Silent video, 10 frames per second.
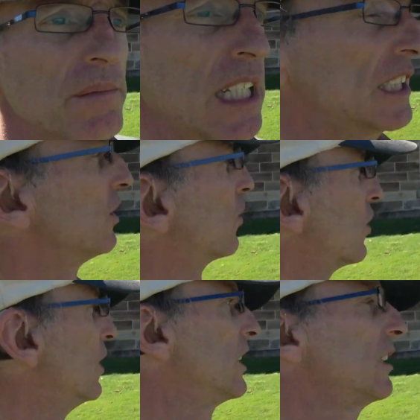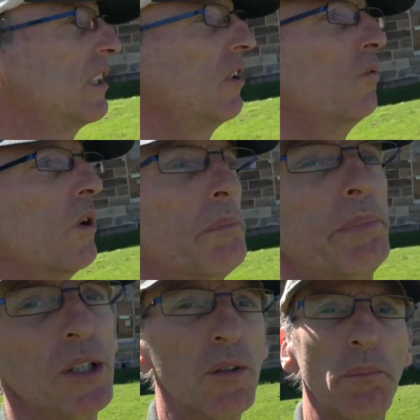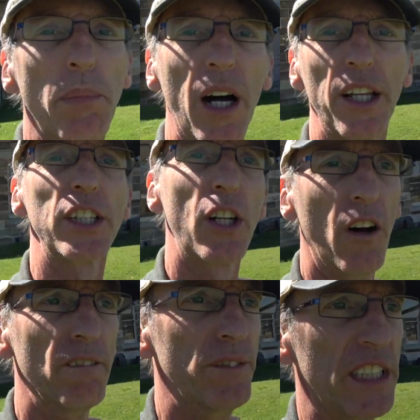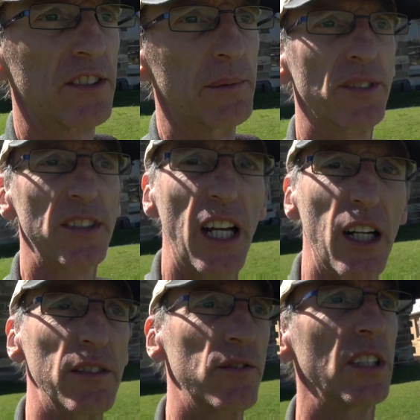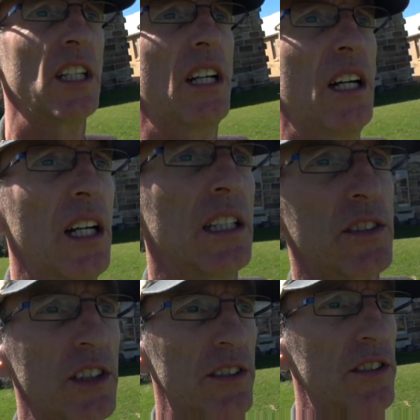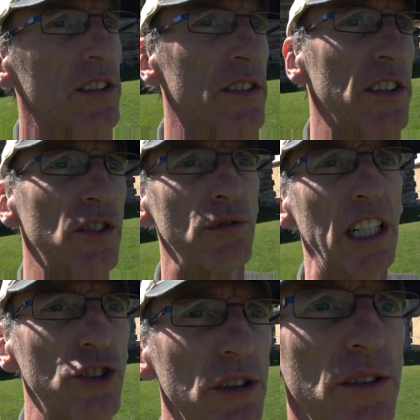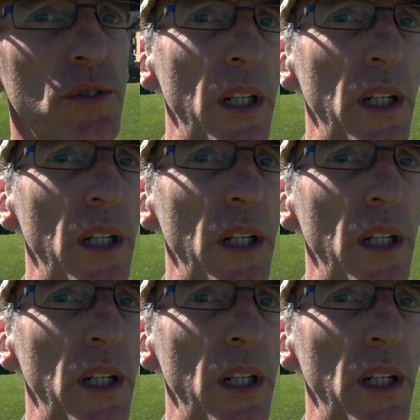that you see were built by the convicts themselves, just as this structure as